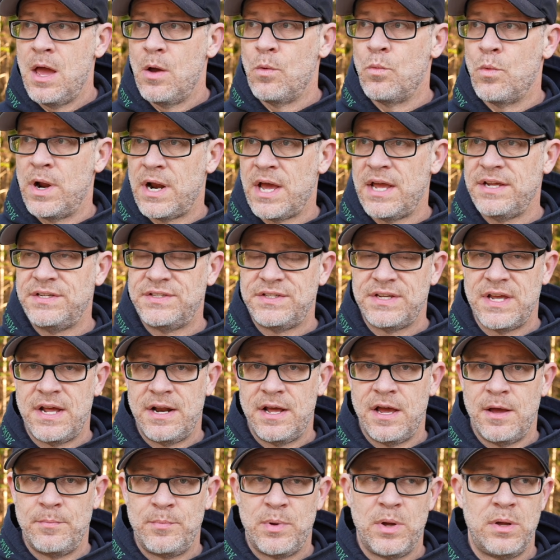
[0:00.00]
when I set
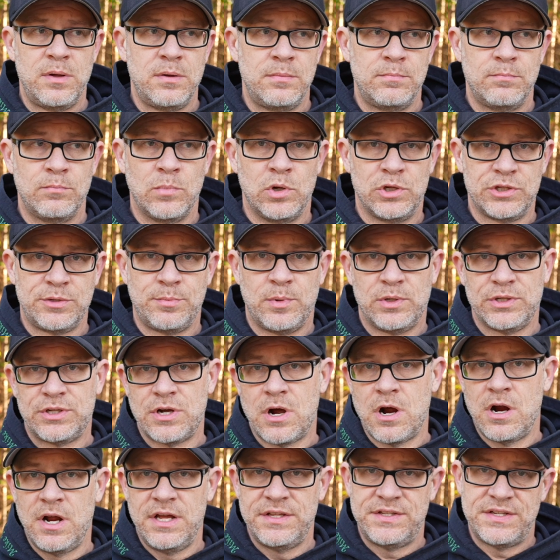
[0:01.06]
up multiple
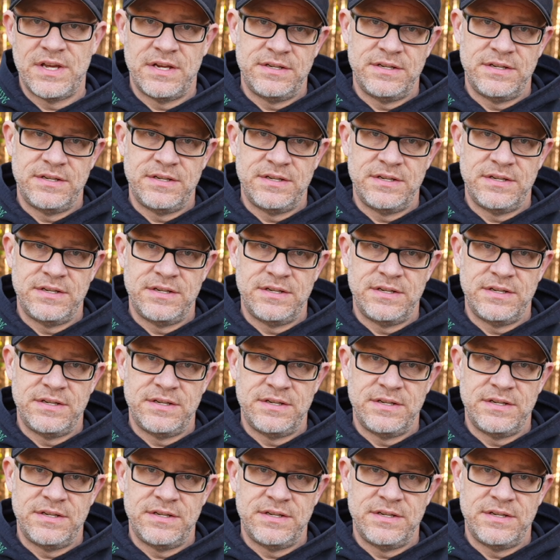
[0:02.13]
targets